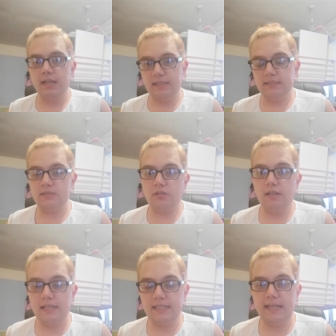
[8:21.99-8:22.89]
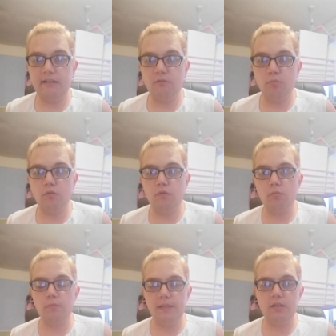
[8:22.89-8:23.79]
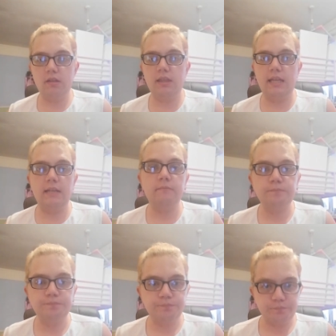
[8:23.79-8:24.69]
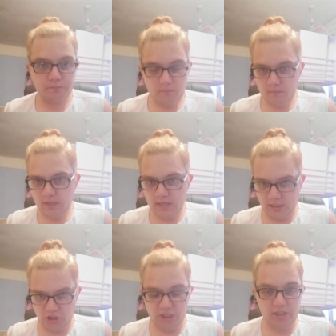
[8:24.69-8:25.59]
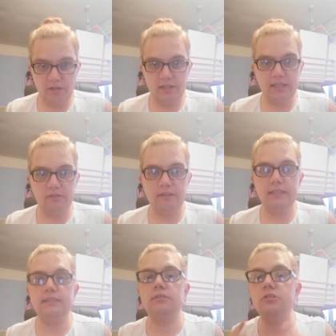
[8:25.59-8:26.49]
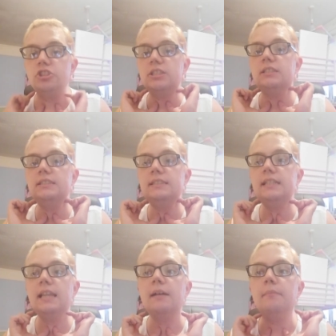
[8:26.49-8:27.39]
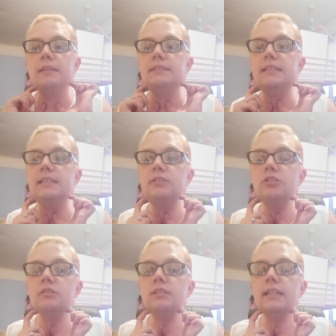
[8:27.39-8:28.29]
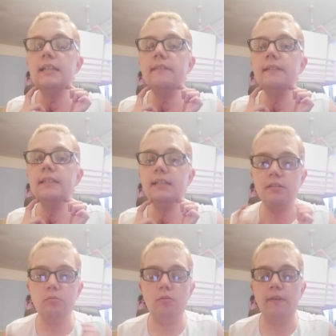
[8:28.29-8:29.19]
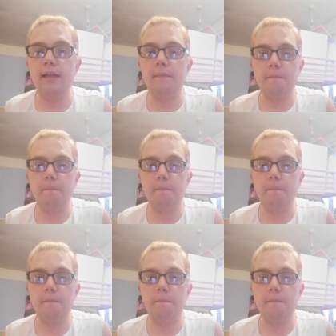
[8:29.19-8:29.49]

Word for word: I said so laser hair removal would be a good thing and she totally agrees because you can see that my skin's starting to get irritated with it.